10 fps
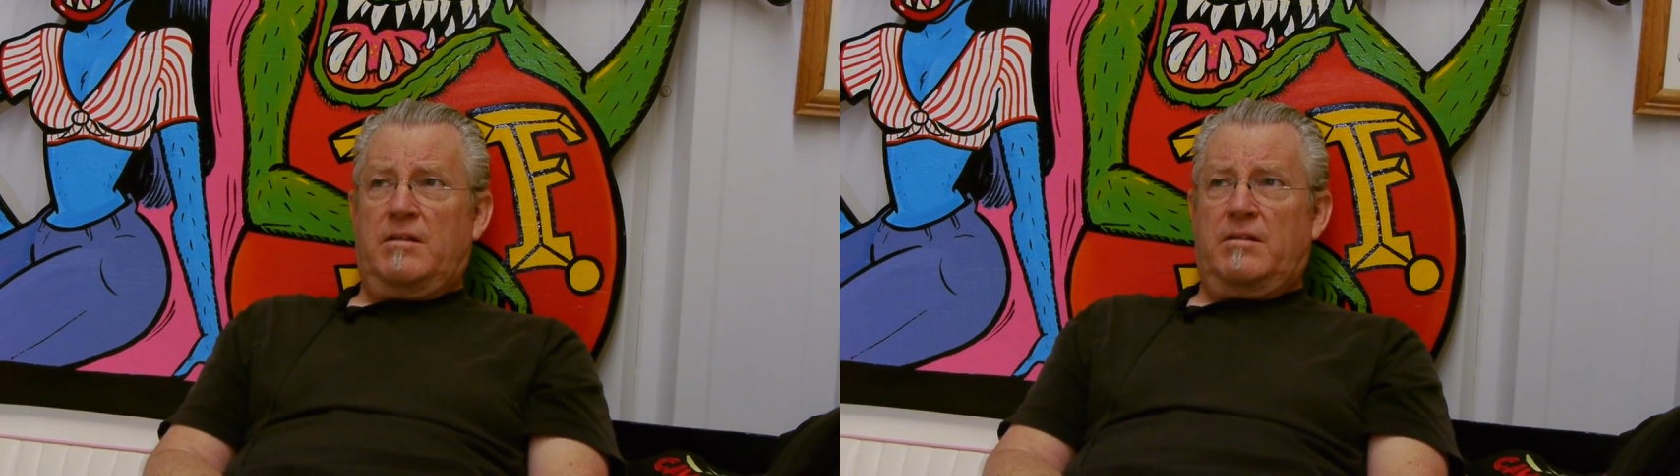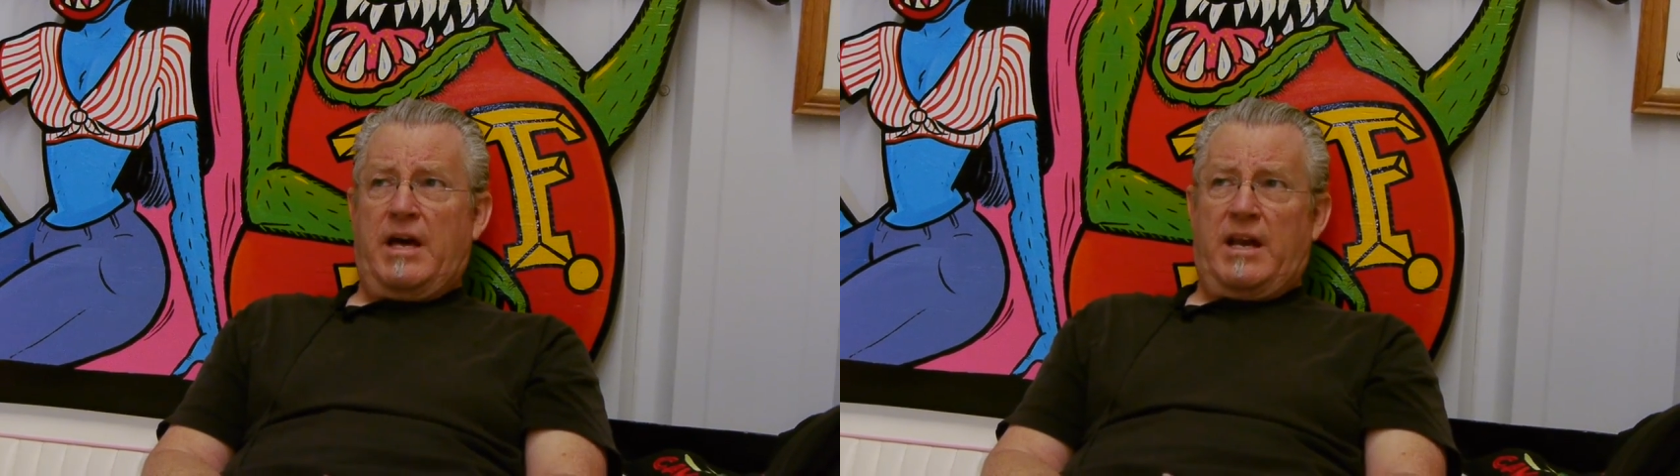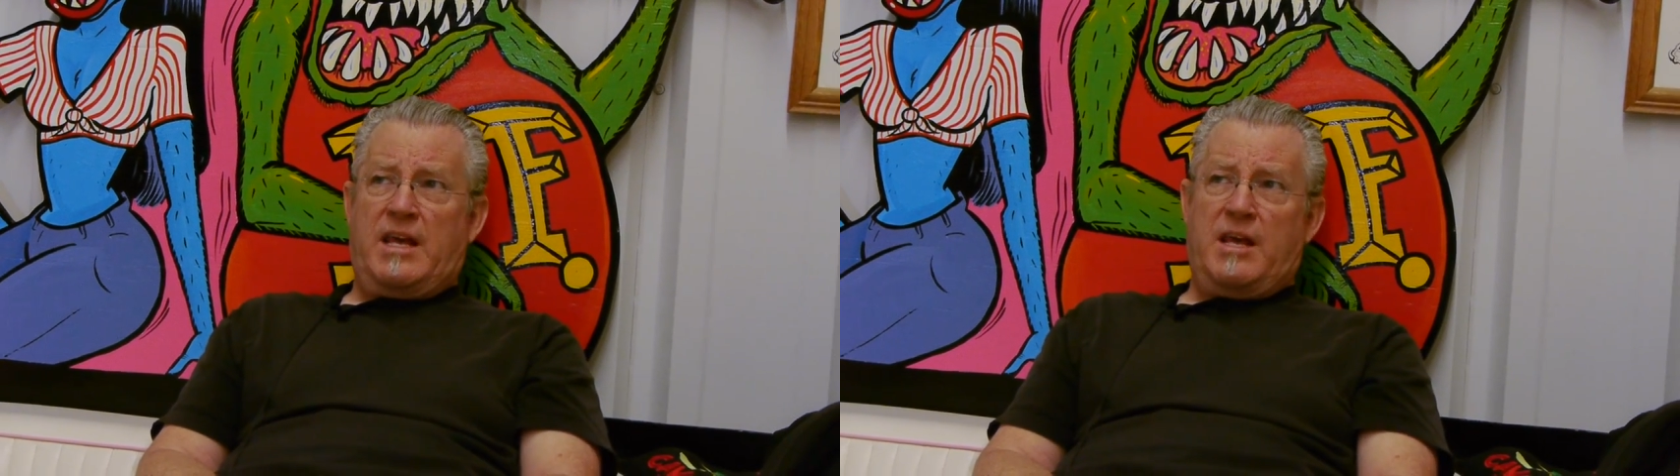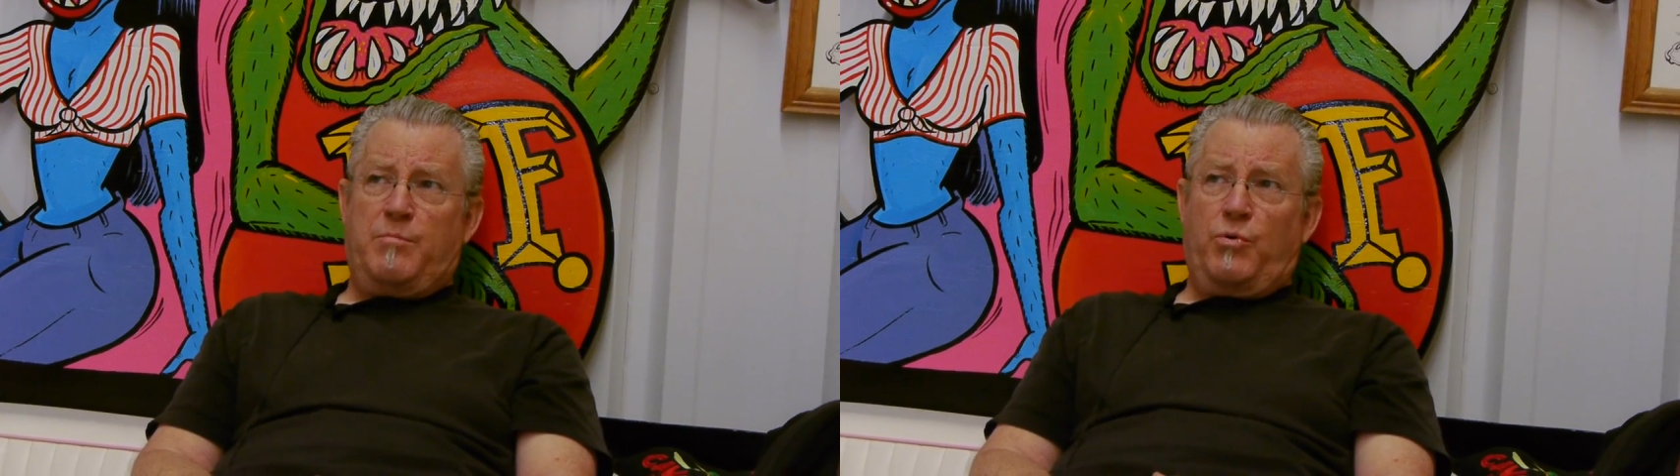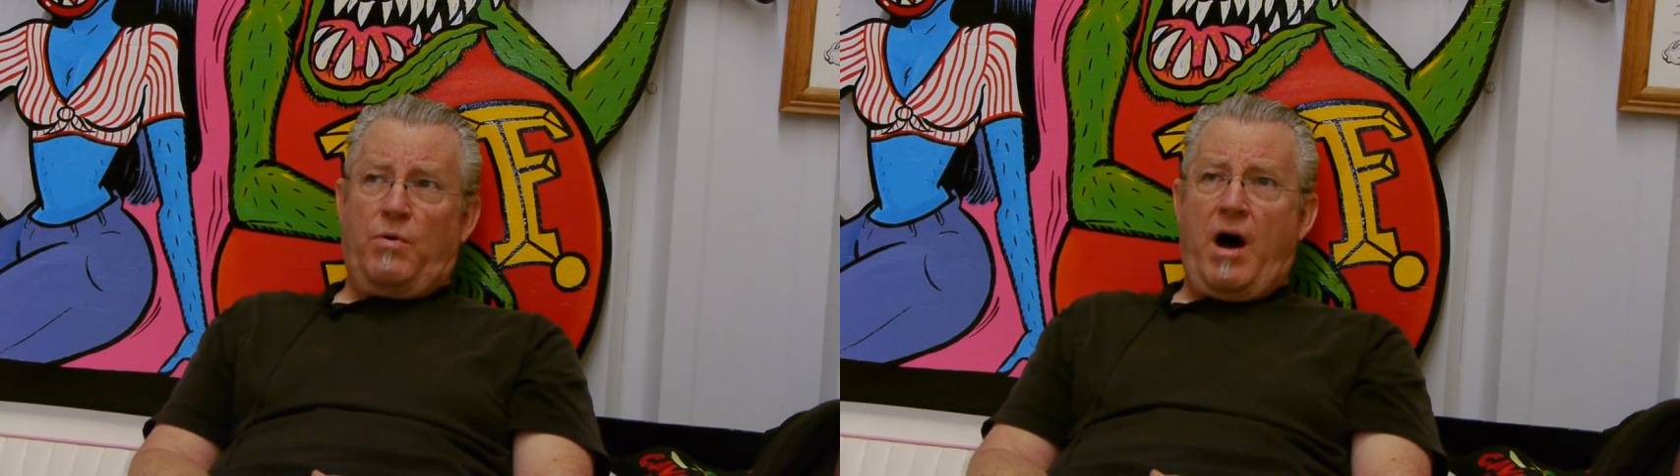that he
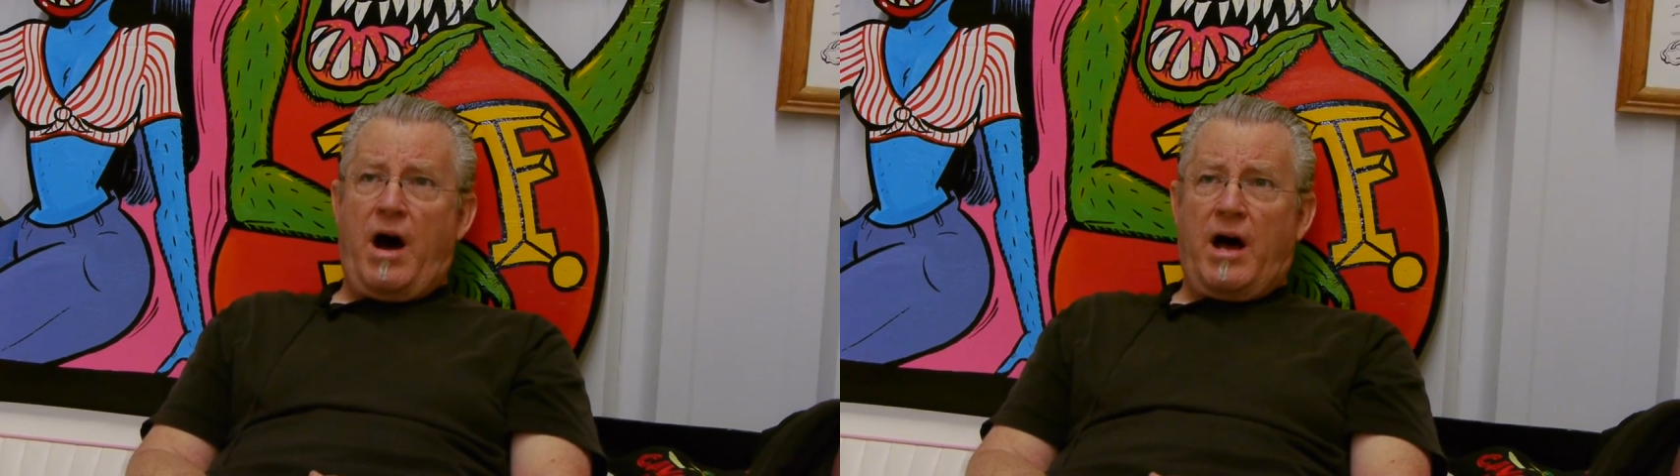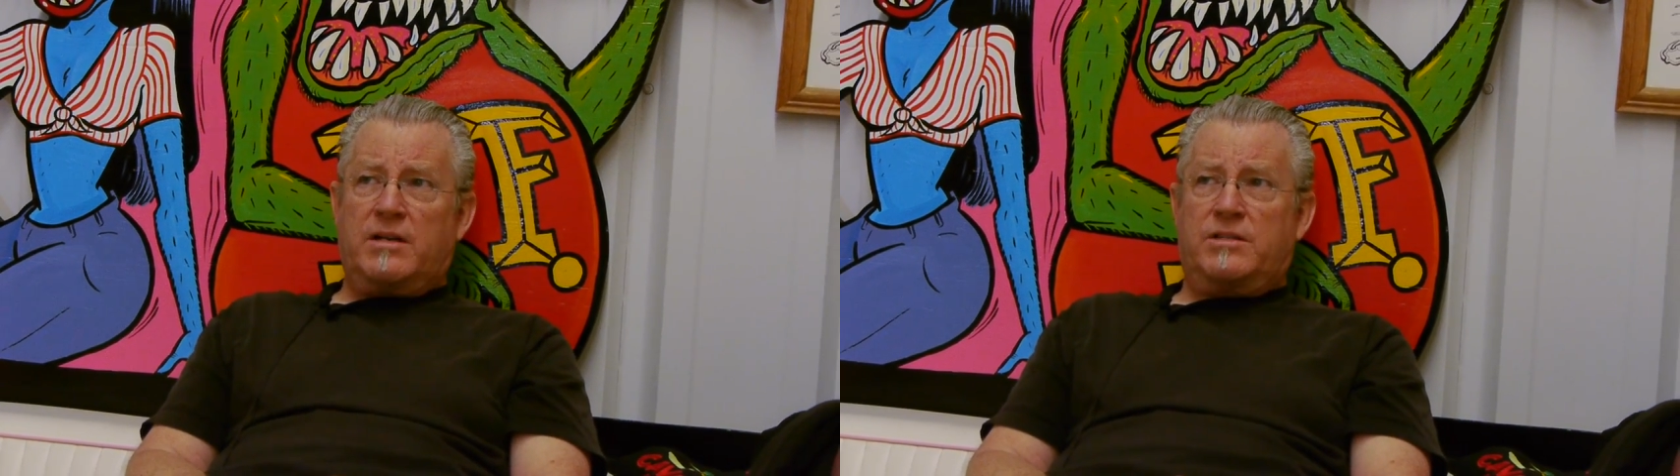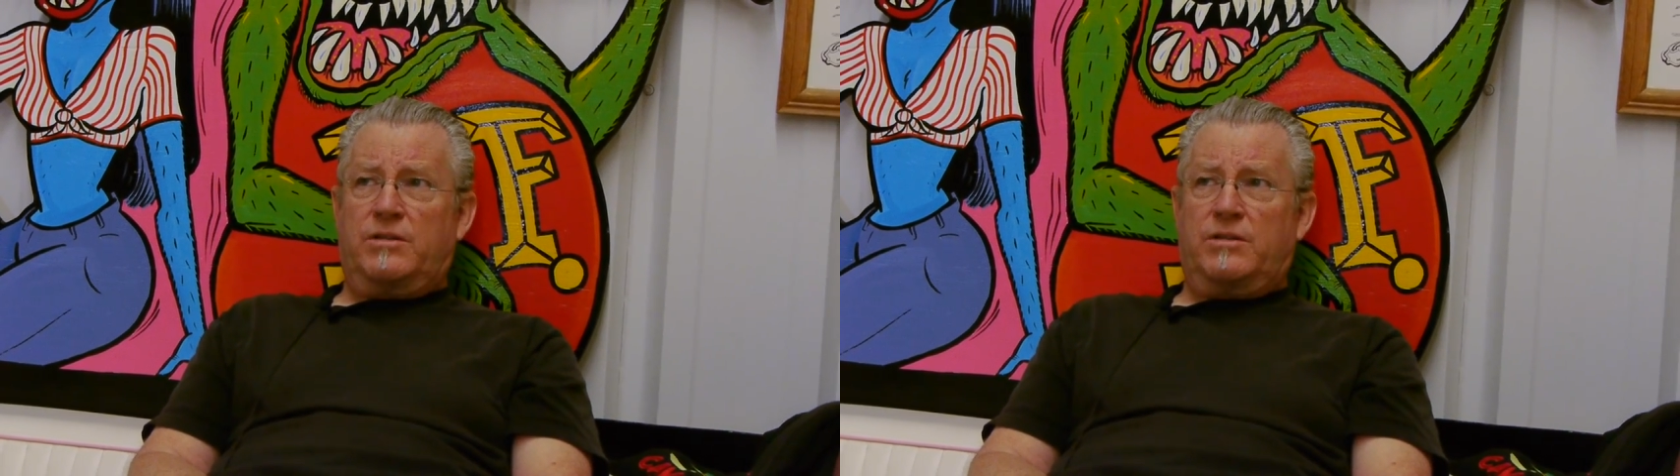brought